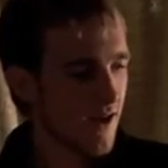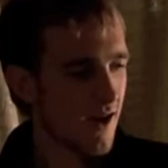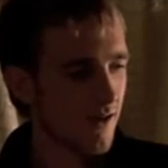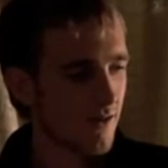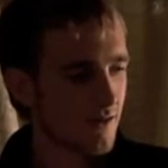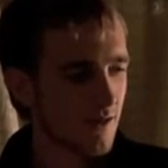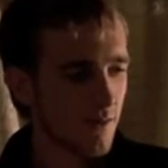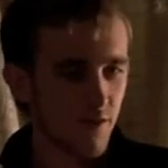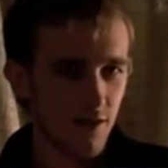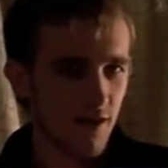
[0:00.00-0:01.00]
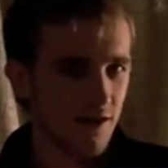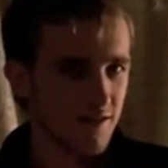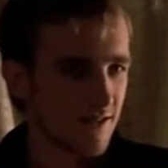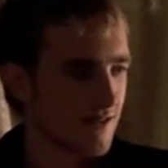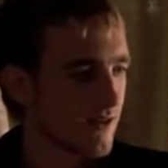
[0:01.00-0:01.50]
how some of the
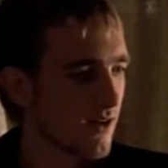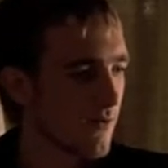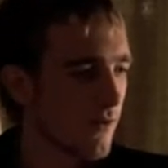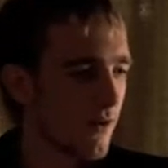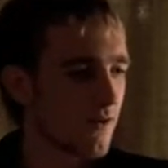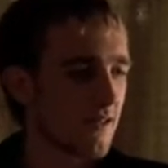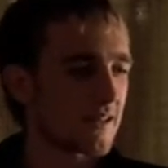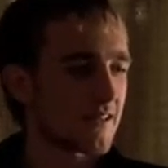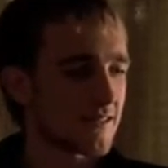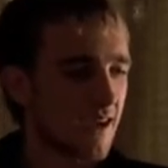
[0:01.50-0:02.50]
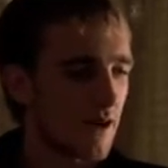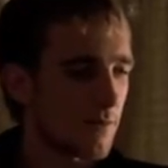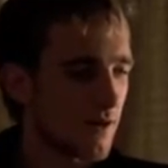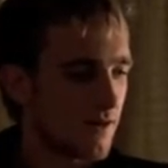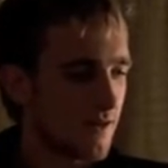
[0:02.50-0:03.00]
cons in its software are, like its
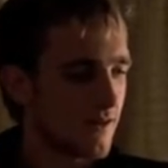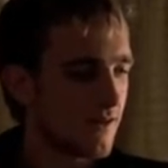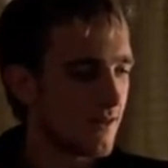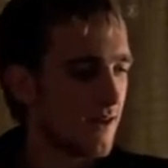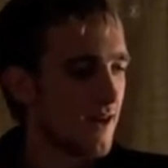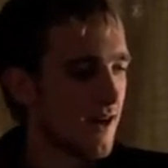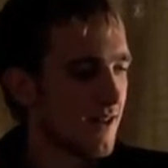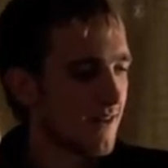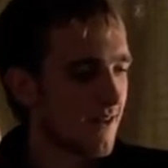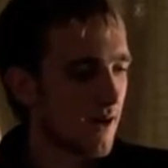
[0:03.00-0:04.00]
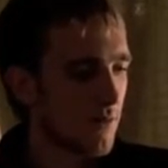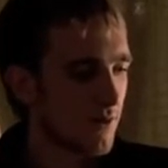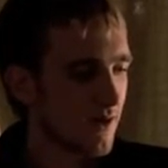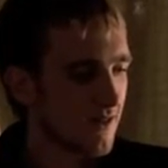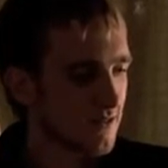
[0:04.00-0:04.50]
camera. I think Apple
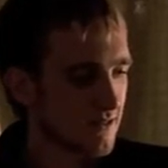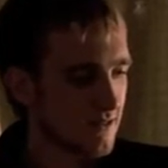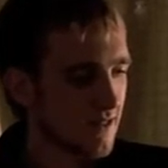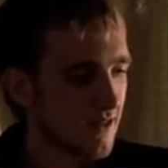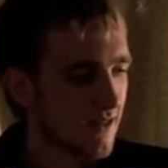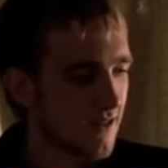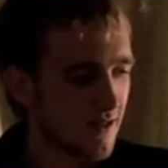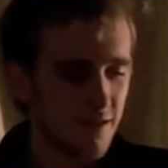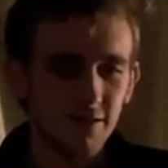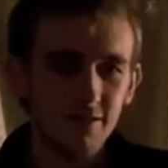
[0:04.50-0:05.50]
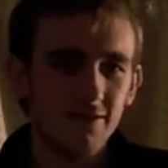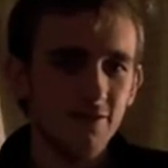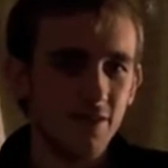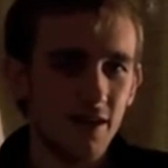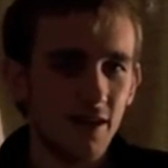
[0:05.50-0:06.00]
kind of just stuck it in there
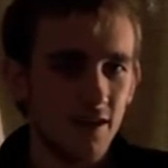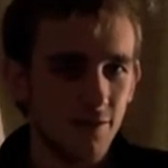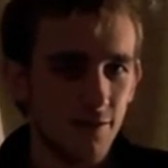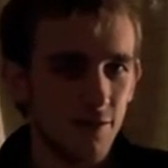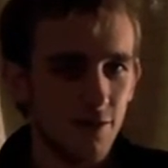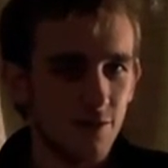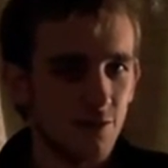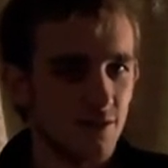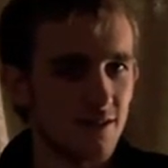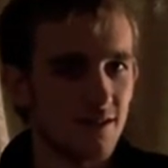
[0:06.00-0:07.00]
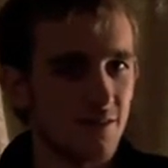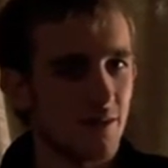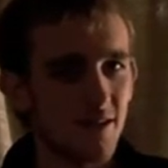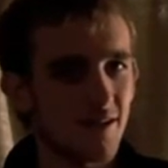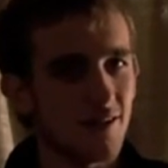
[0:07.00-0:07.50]
for you just to be
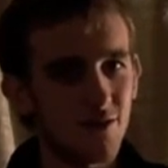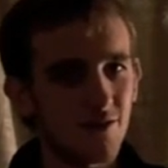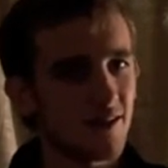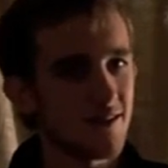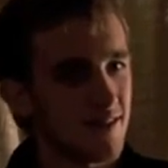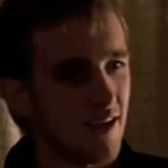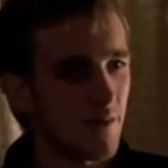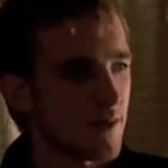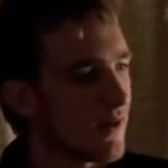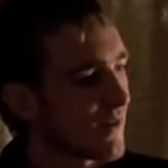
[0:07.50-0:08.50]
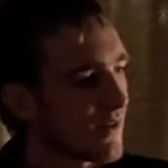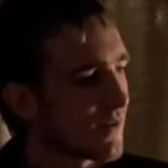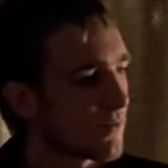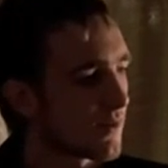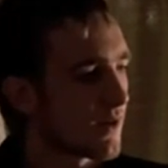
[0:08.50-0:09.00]
like, oh, it has a camera, I gotta
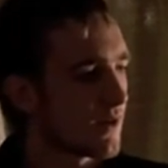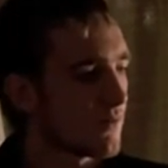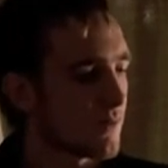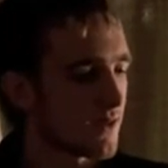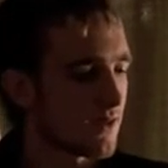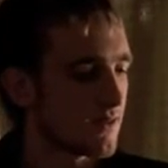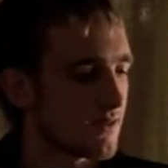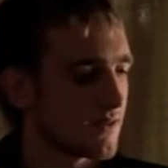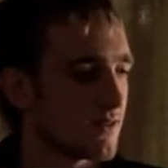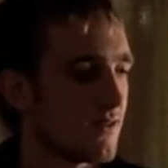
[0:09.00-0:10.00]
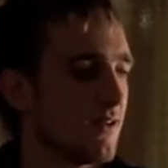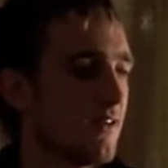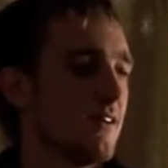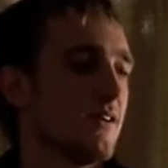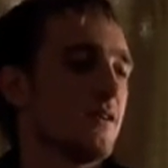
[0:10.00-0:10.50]
upgrade, because
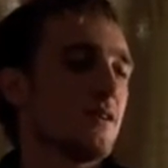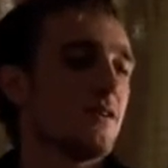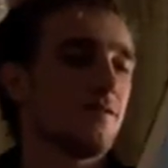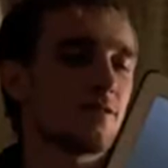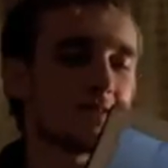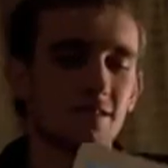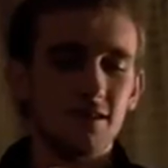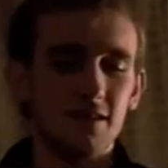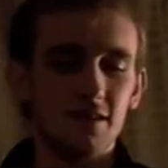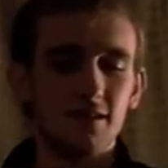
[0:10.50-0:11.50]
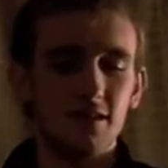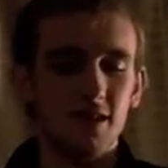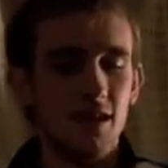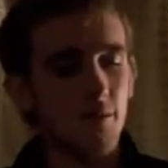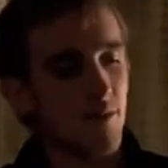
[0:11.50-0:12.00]
if you can see the
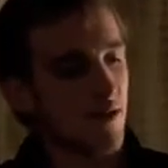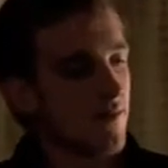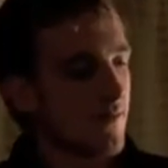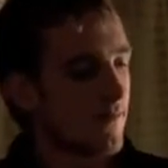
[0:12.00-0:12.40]
camera,